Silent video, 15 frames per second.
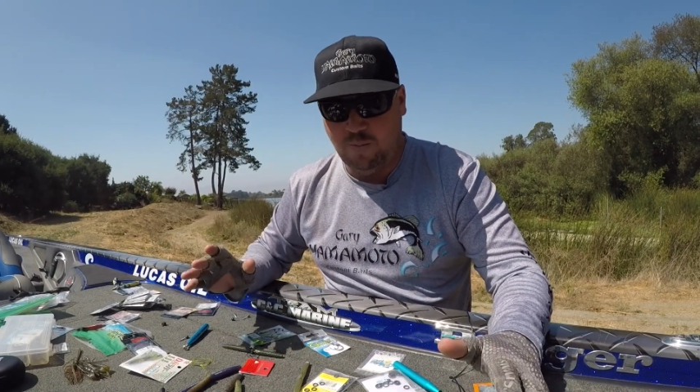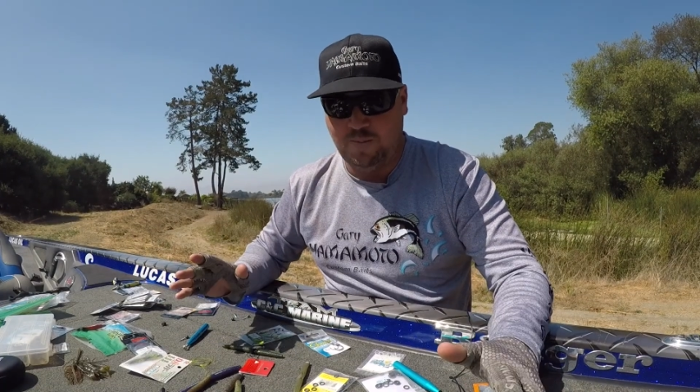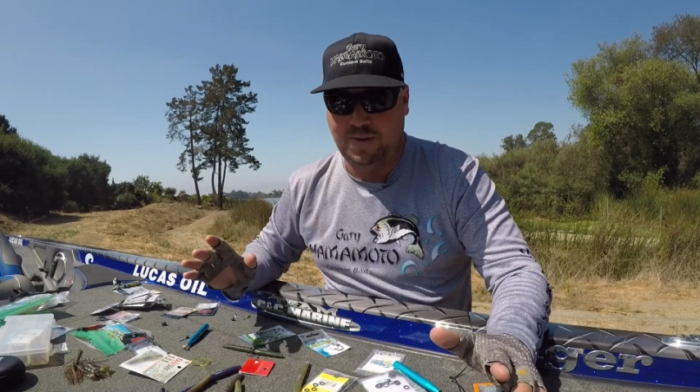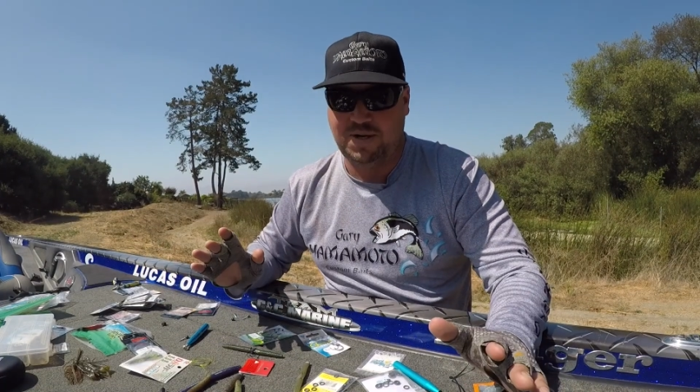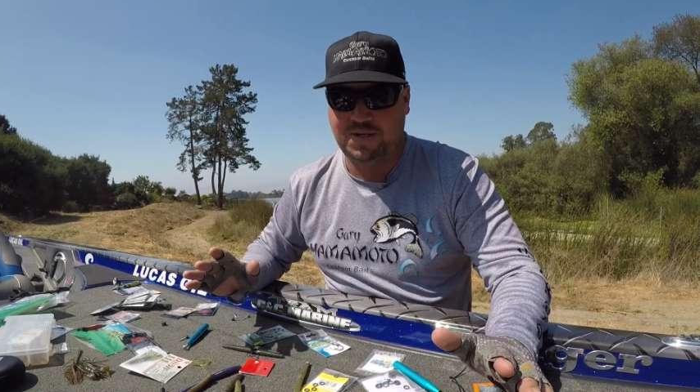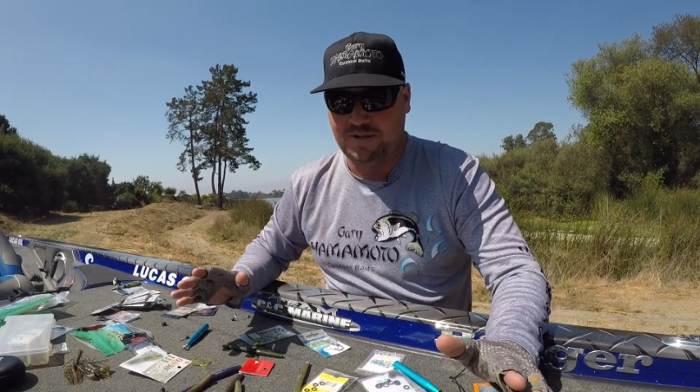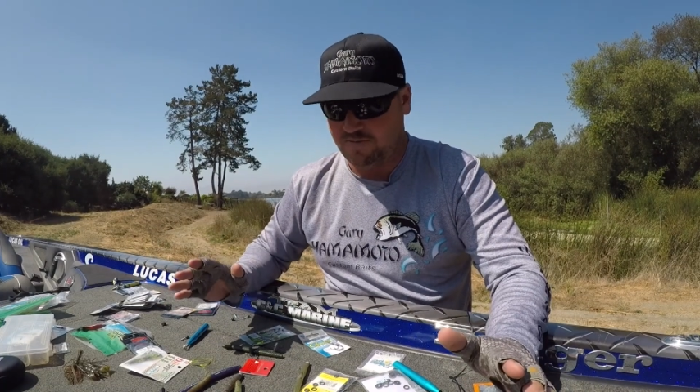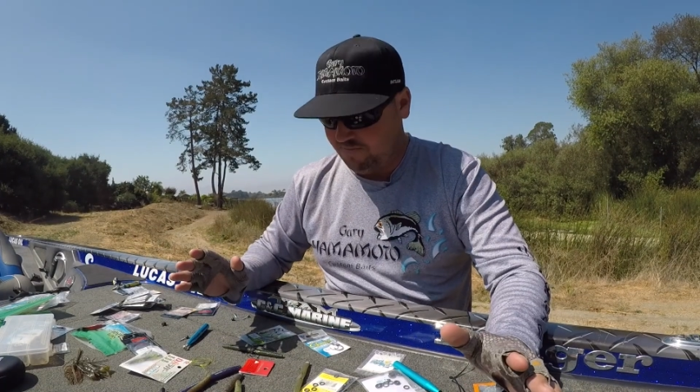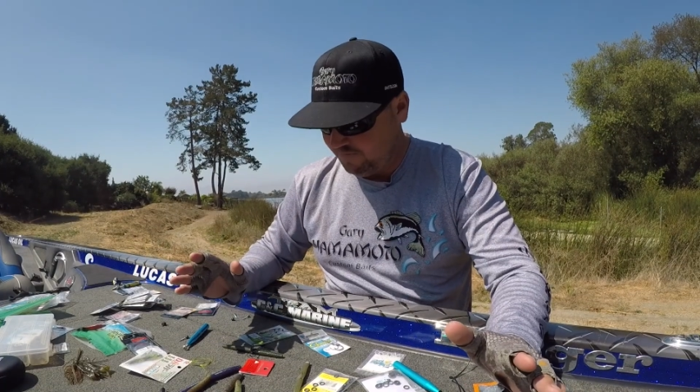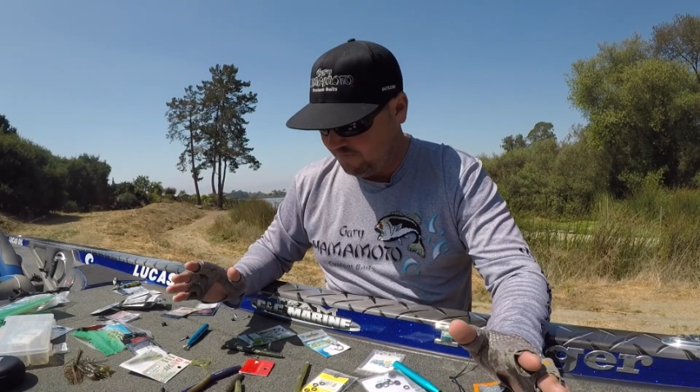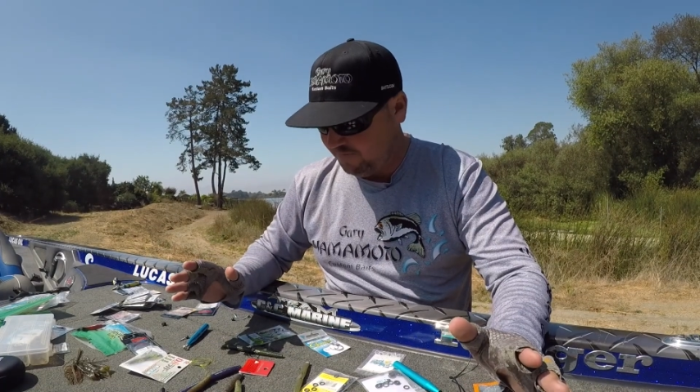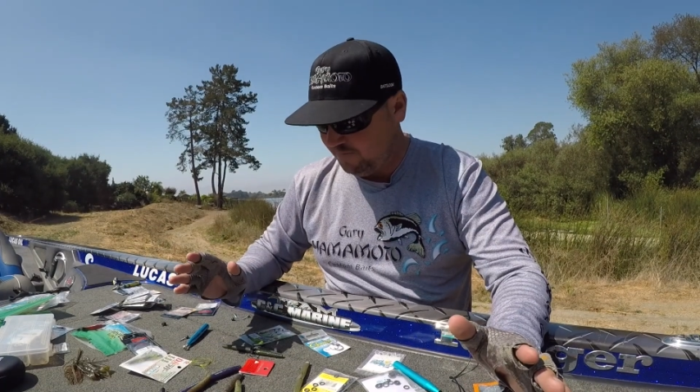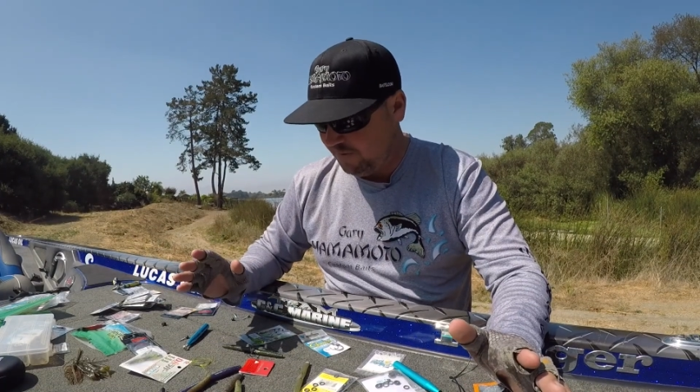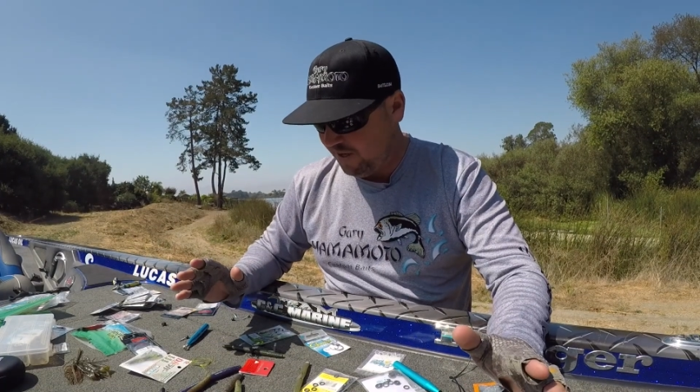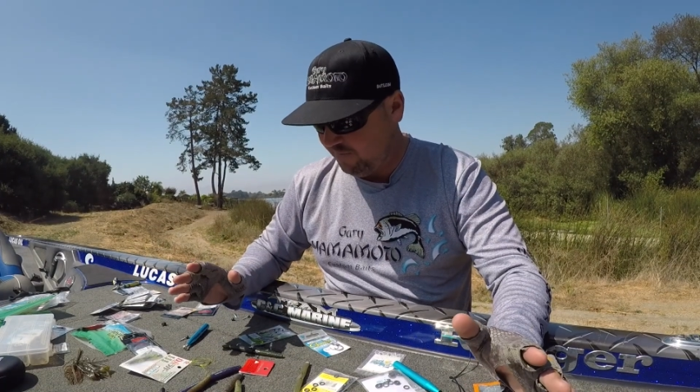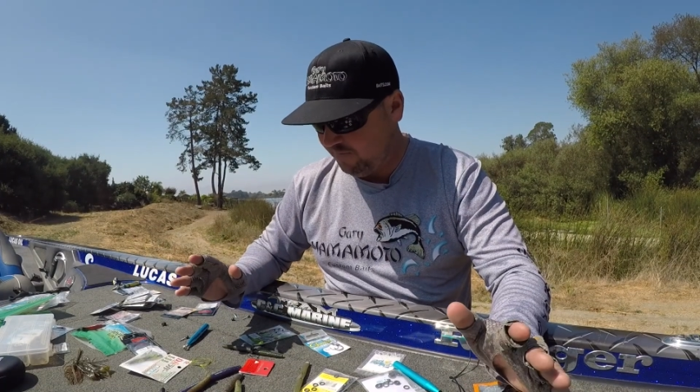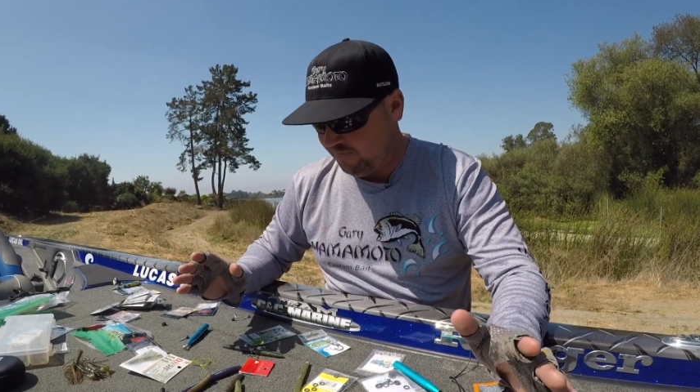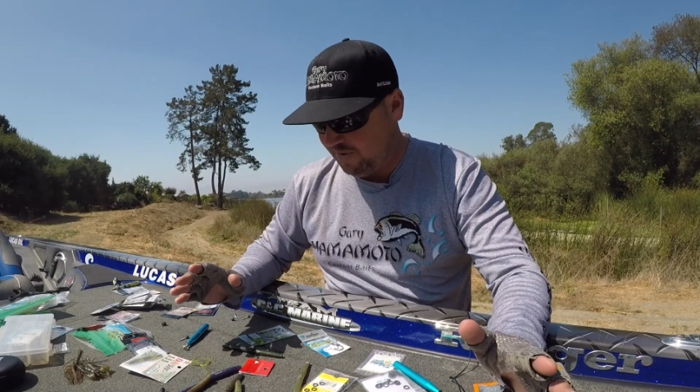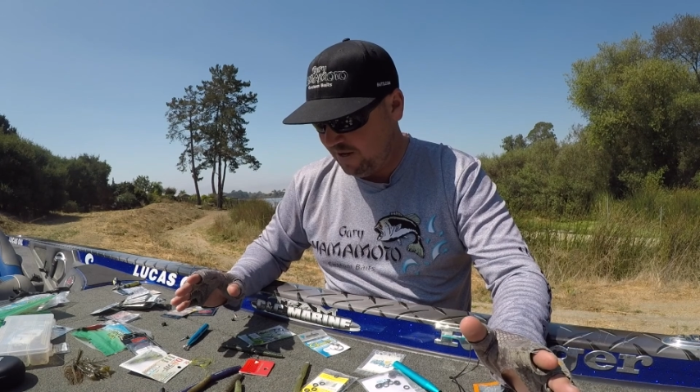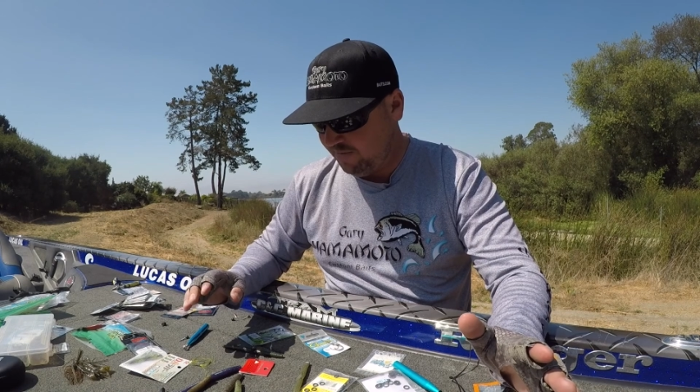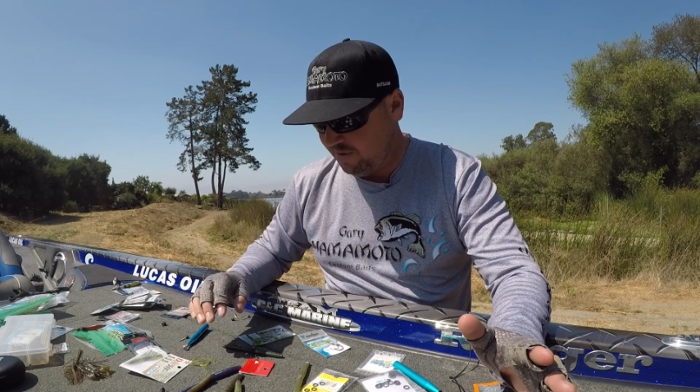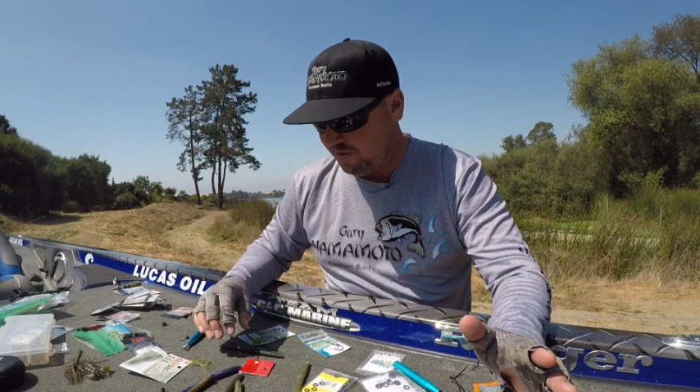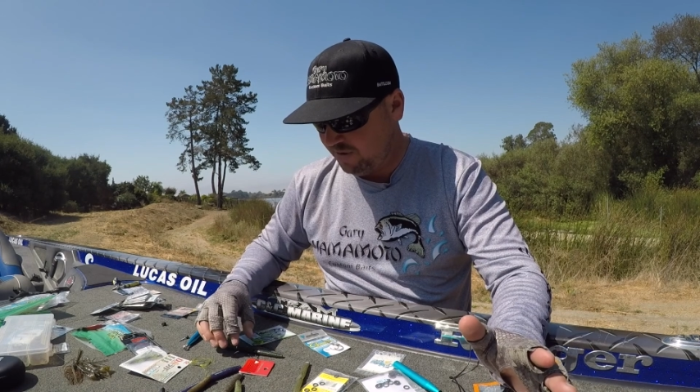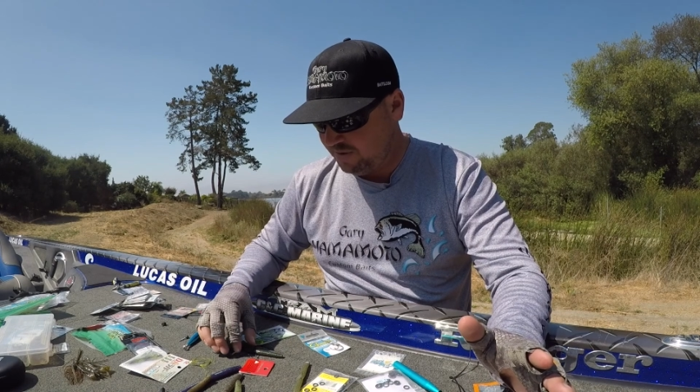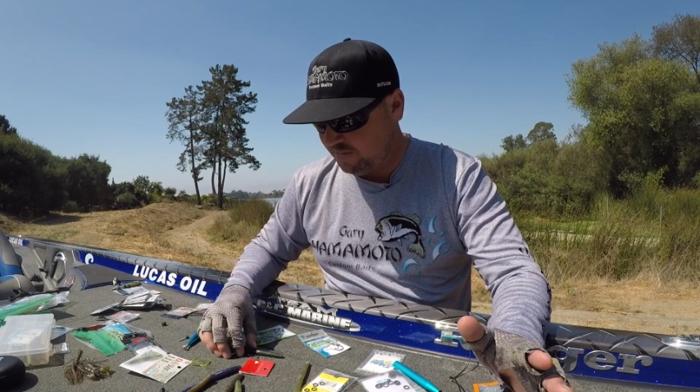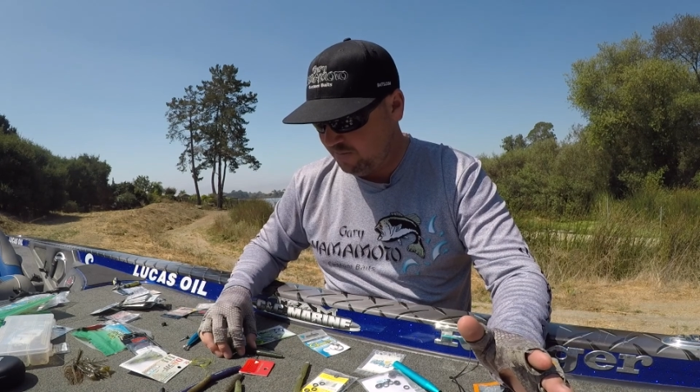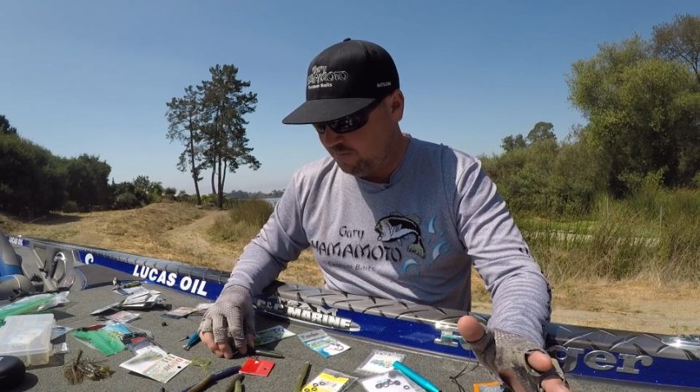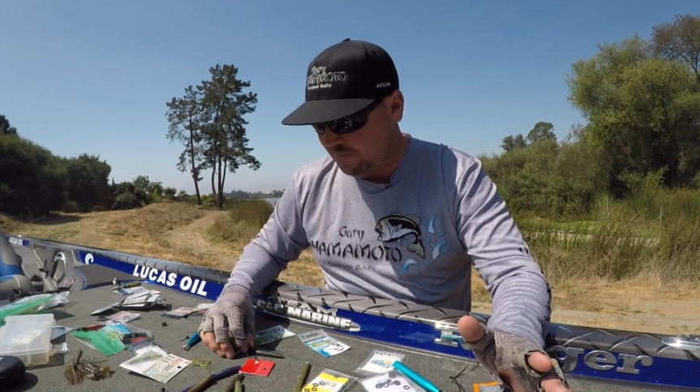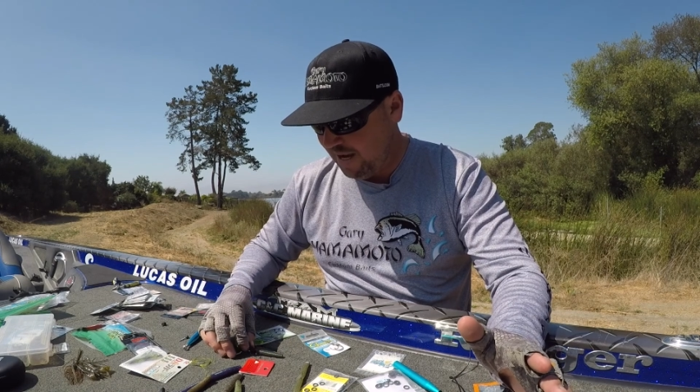bunch of my favorite hooks.